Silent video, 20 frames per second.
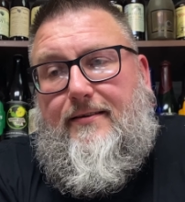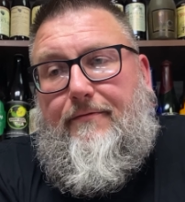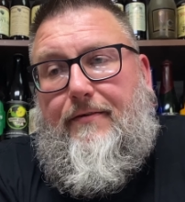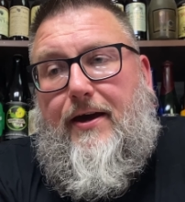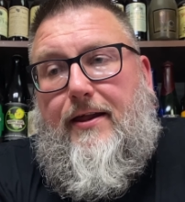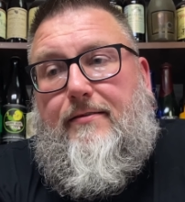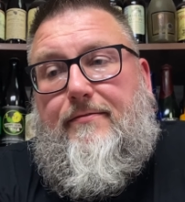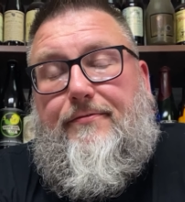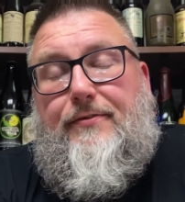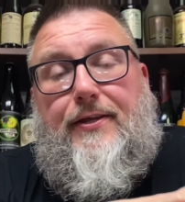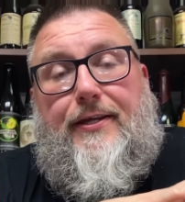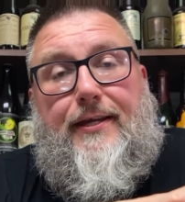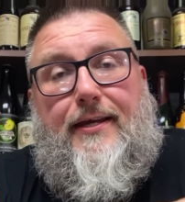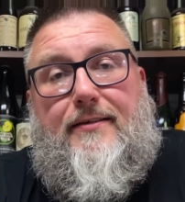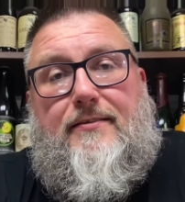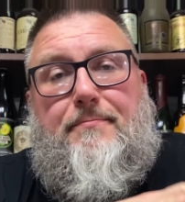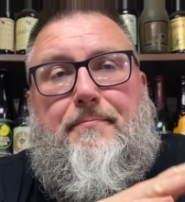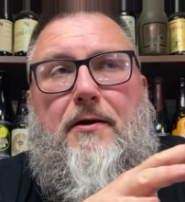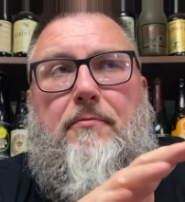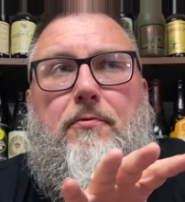I've had as well?
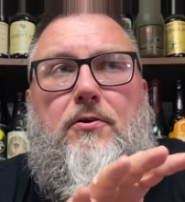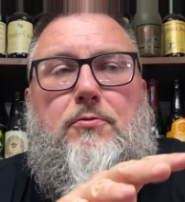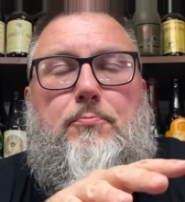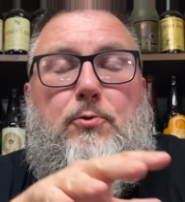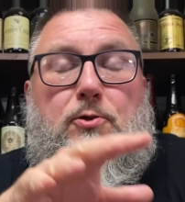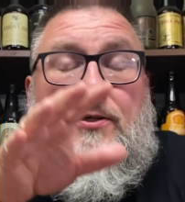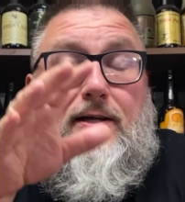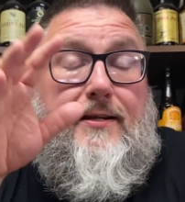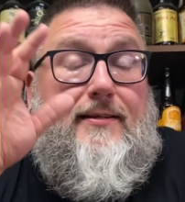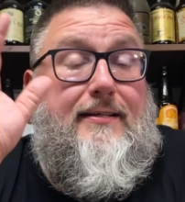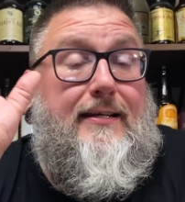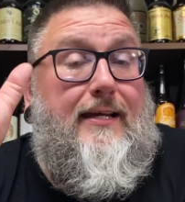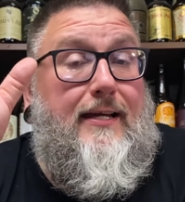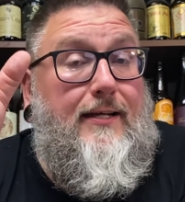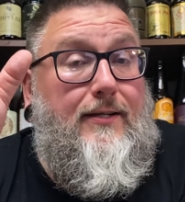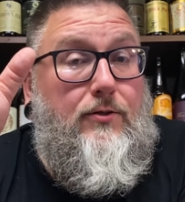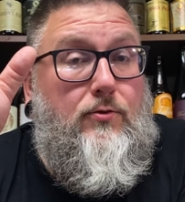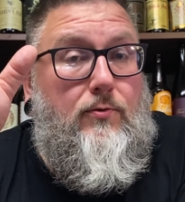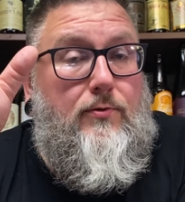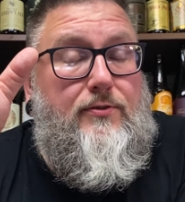Yes. Mount Rushmore status
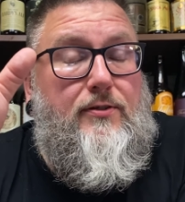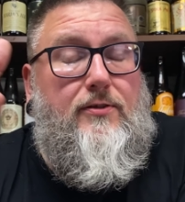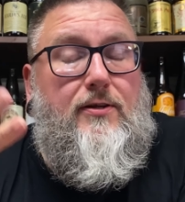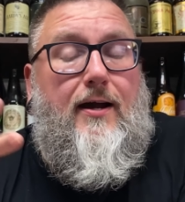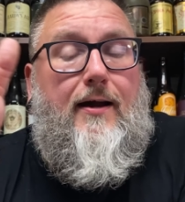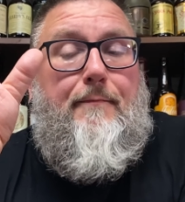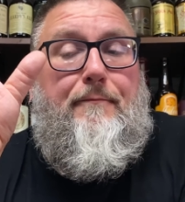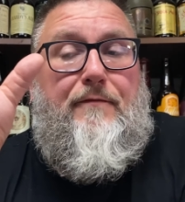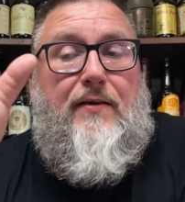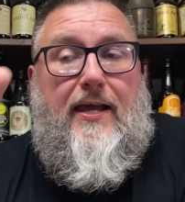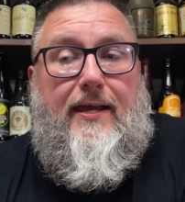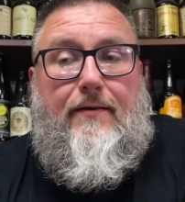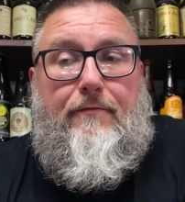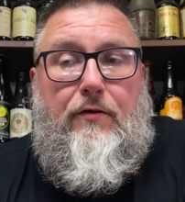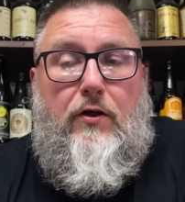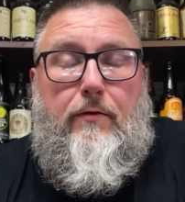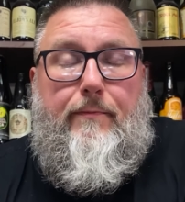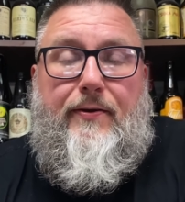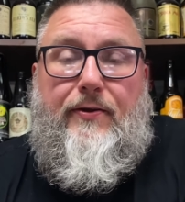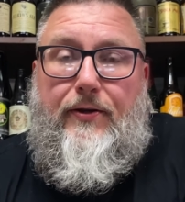eating towards the top. Valiant
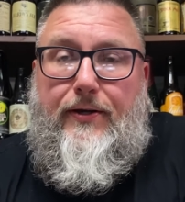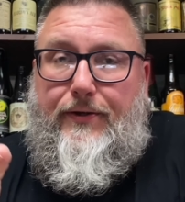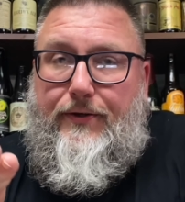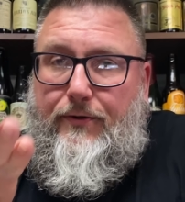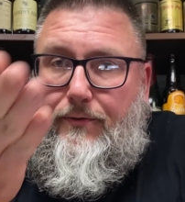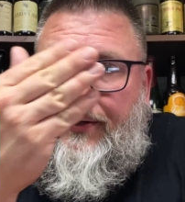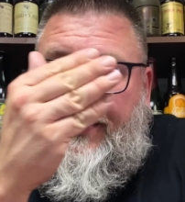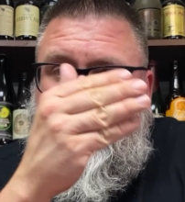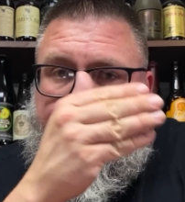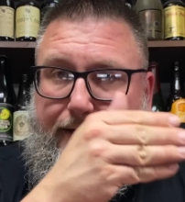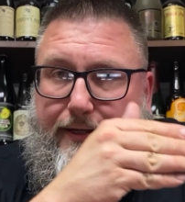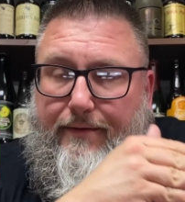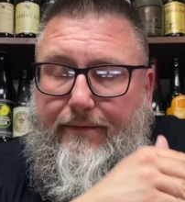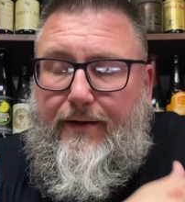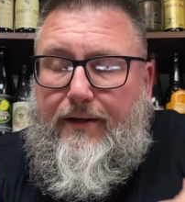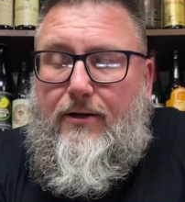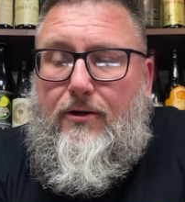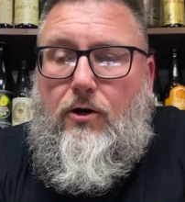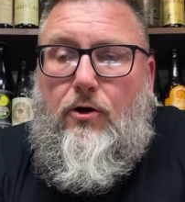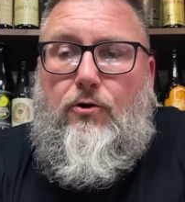availability, no idea.
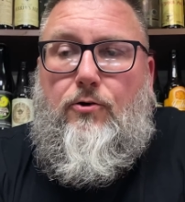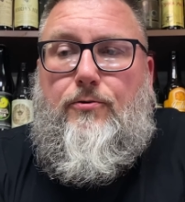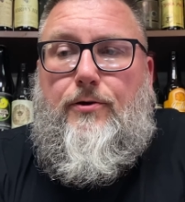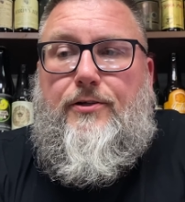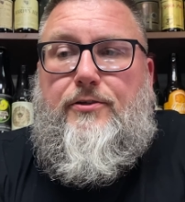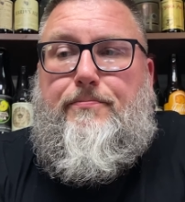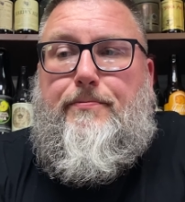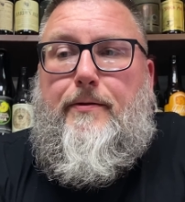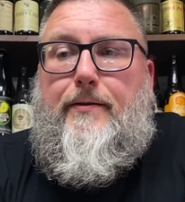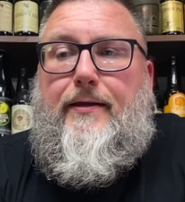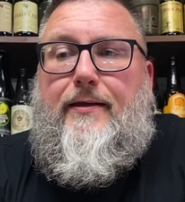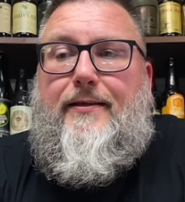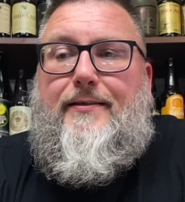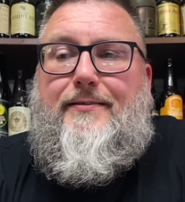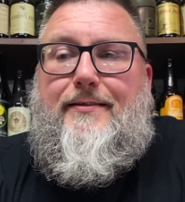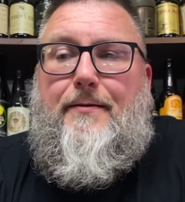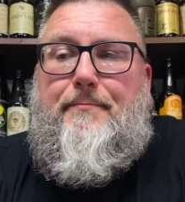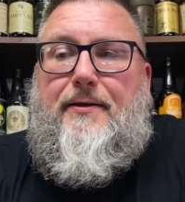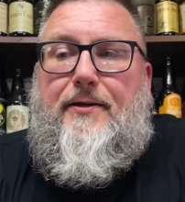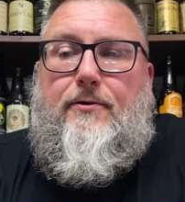Oak Ridge, please
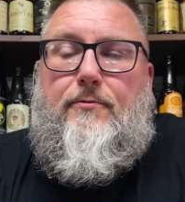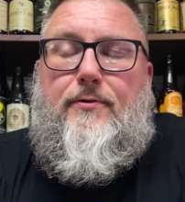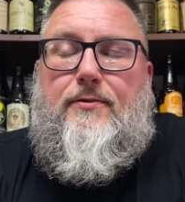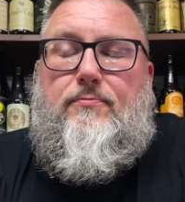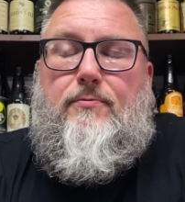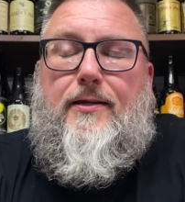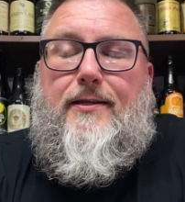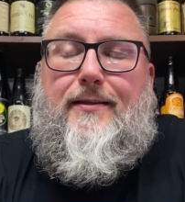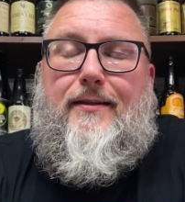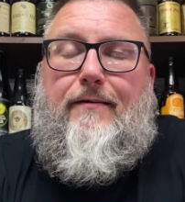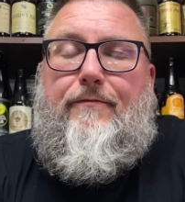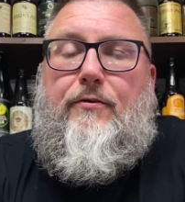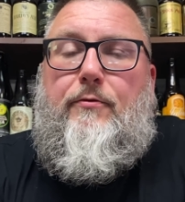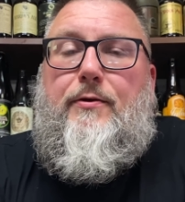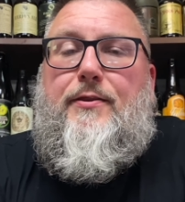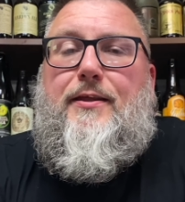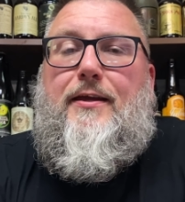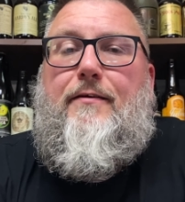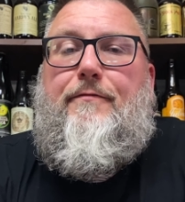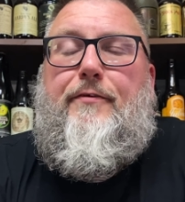let me know what's what and leave you
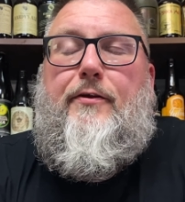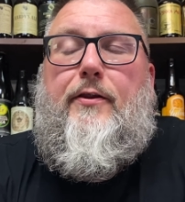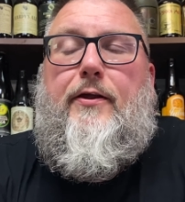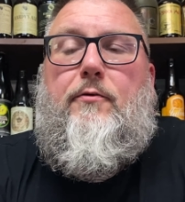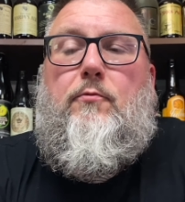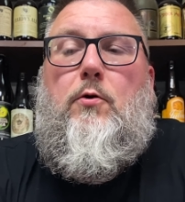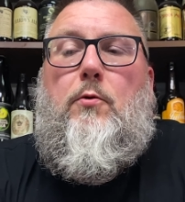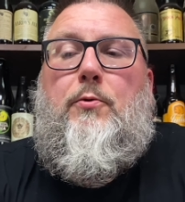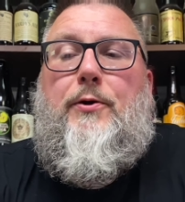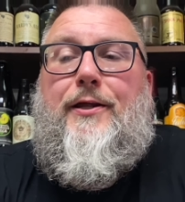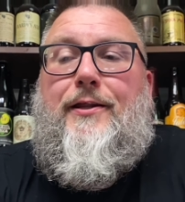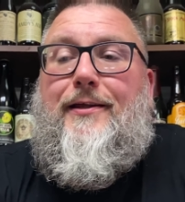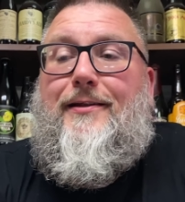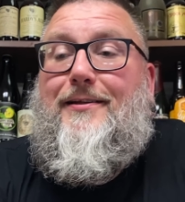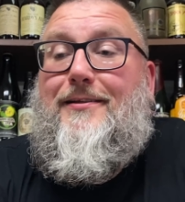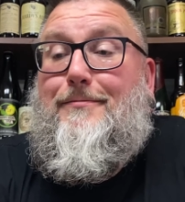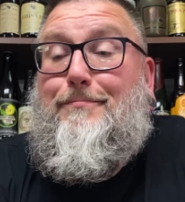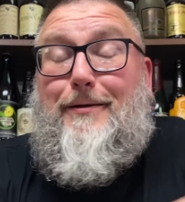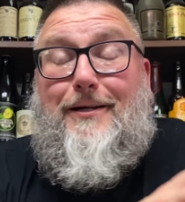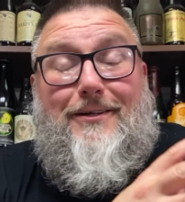with if you like what way you like
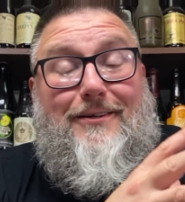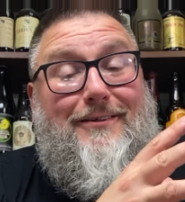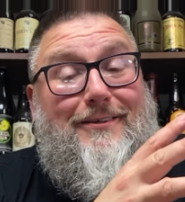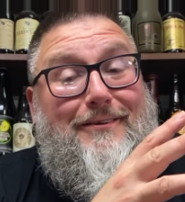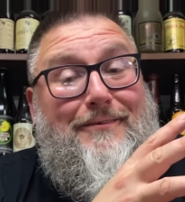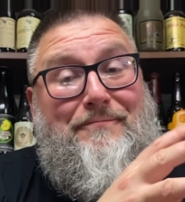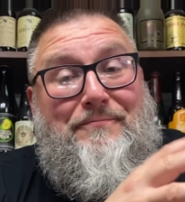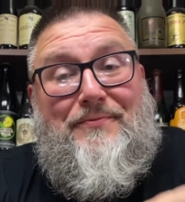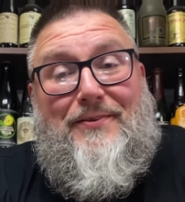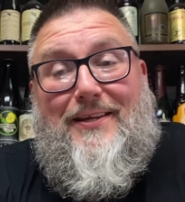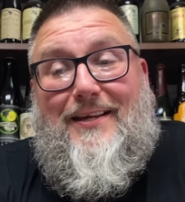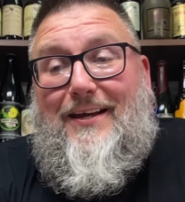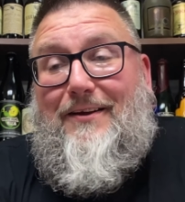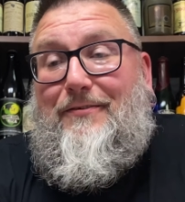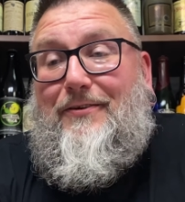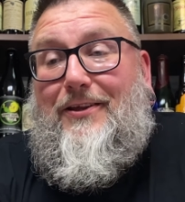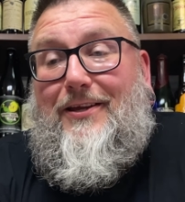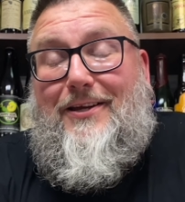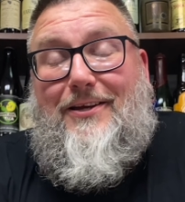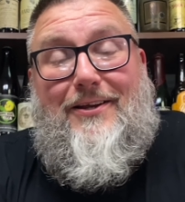this beer. If
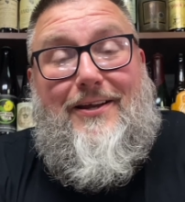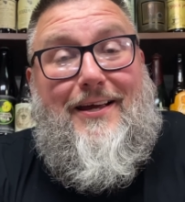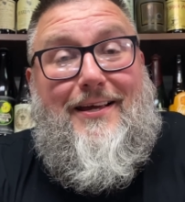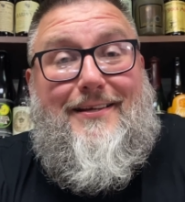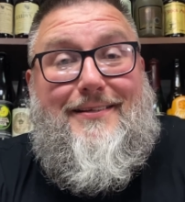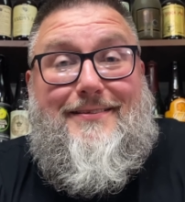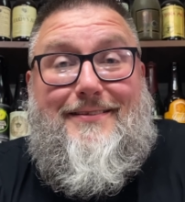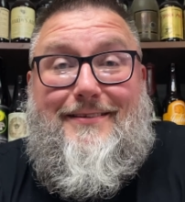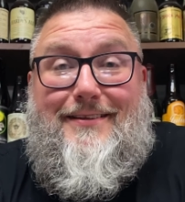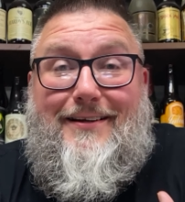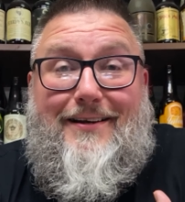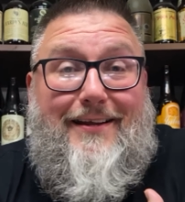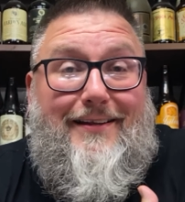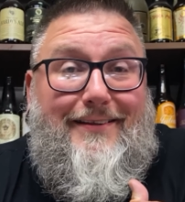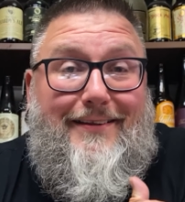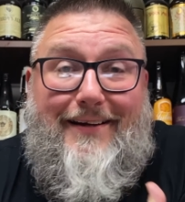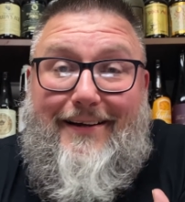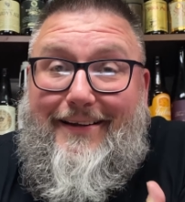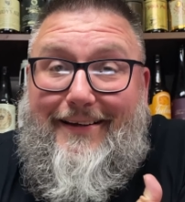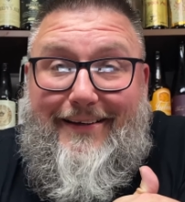you like good haze, done
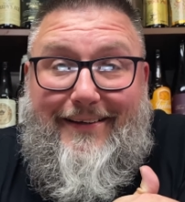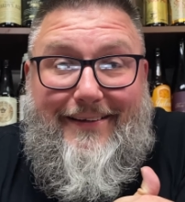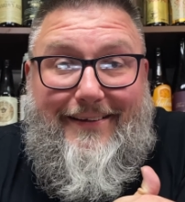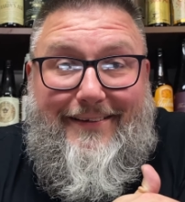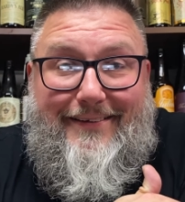and done.